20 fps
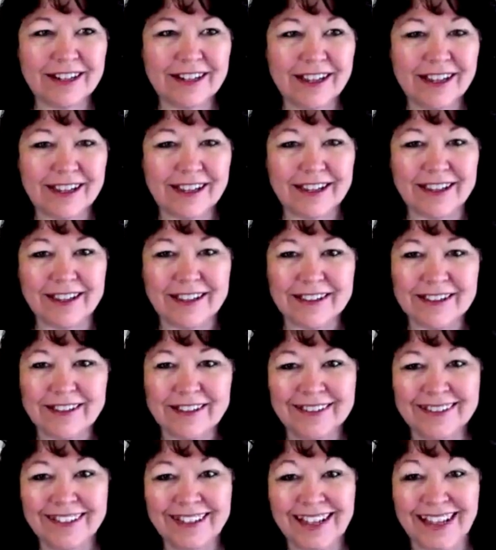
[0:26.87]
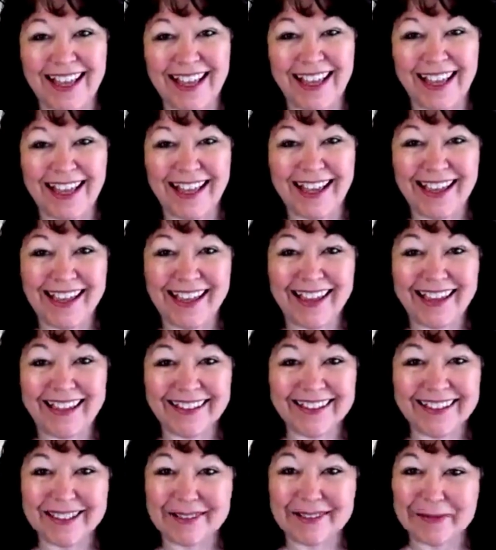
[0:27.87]
today?
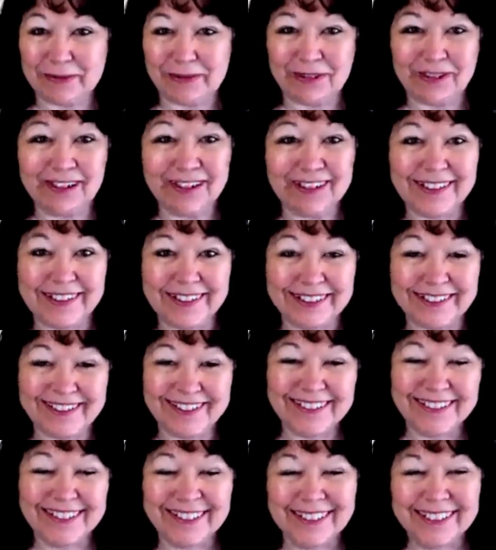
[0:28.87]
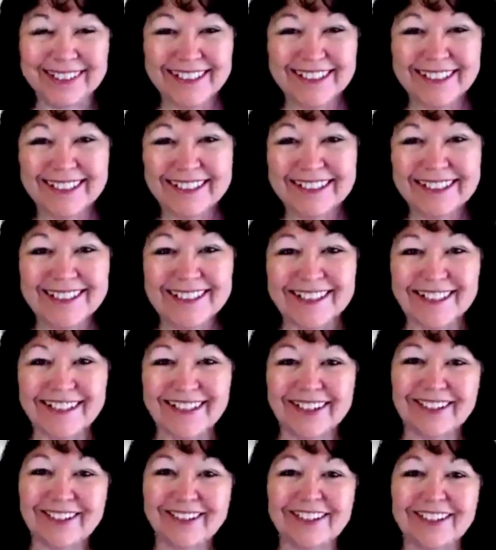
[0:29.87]
It's wild.
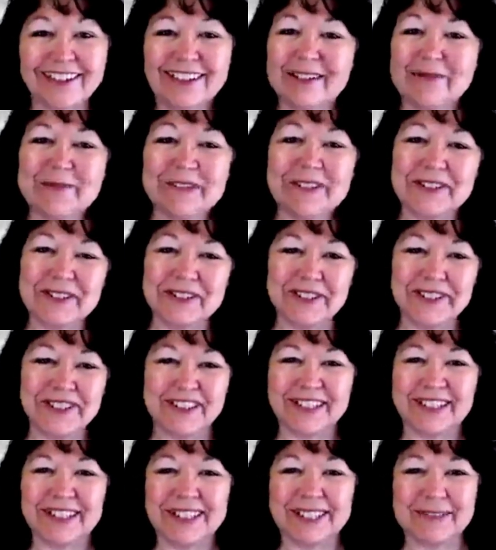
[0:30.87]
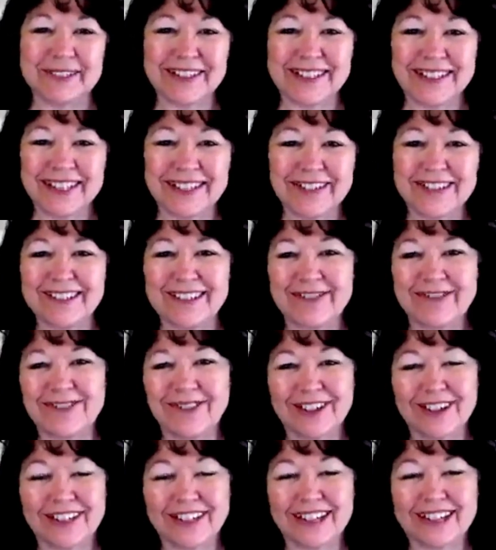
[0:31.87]
So, welcome to the Cosmic Energy
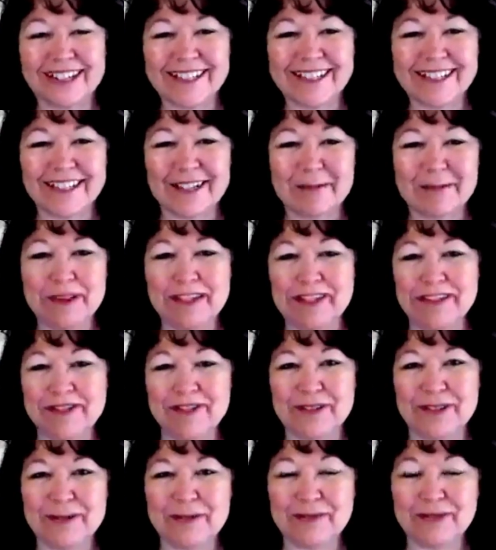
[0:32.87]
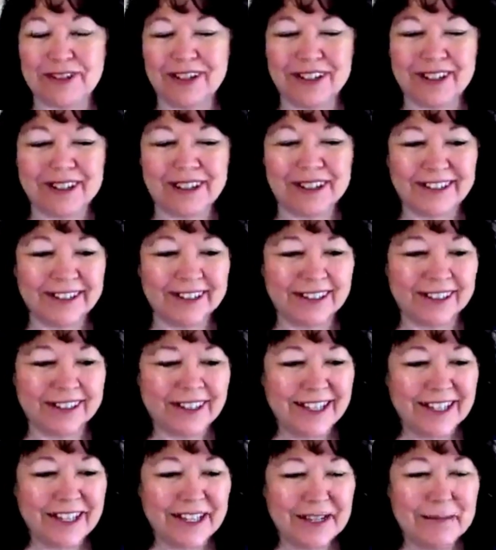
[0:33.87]
Forecast. I'm Angela
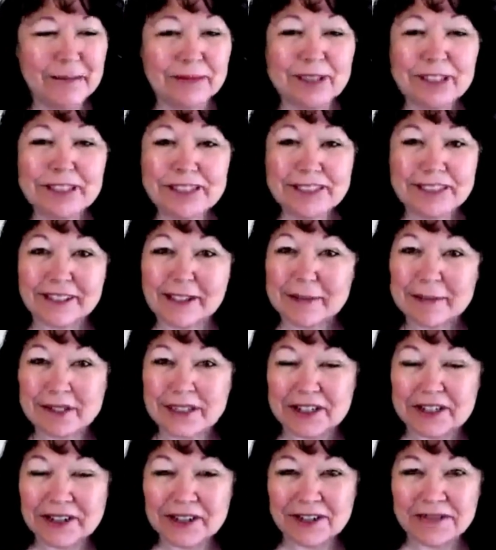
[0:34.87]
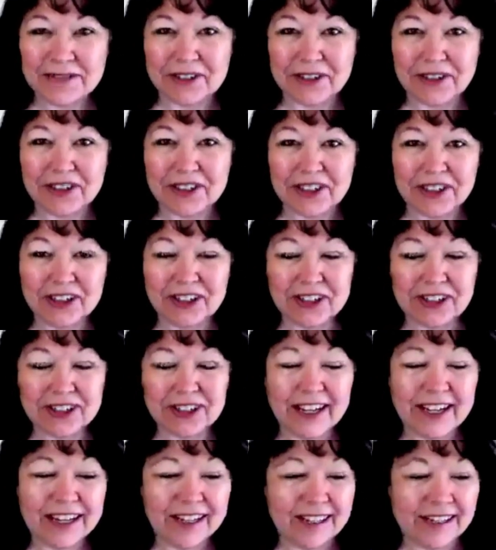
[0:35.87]
Blaha. Please let me know if you're
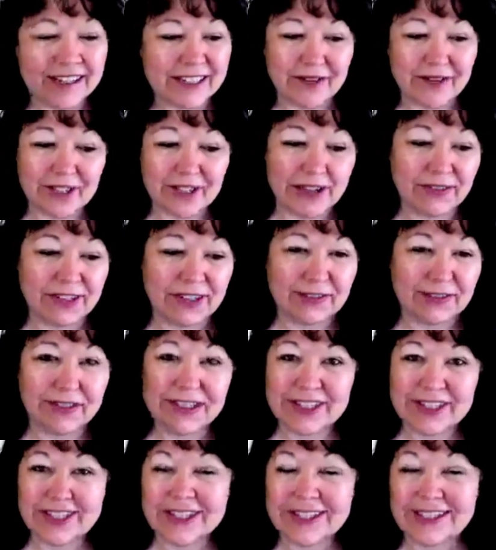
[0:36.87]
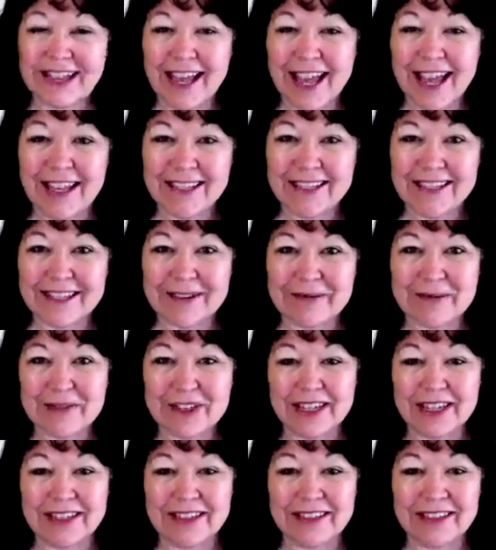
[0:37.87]
here, and if you have any questions, ask
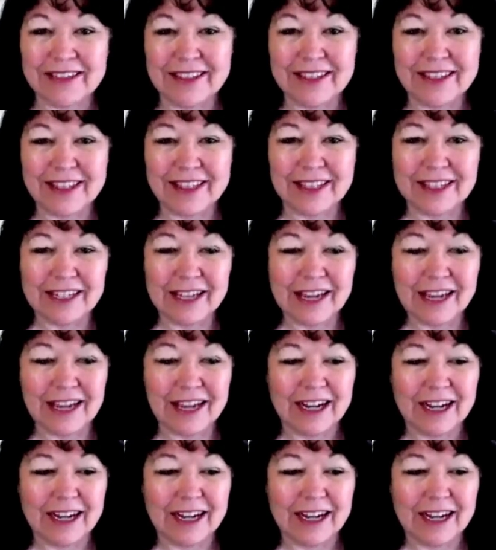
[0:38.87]
them in the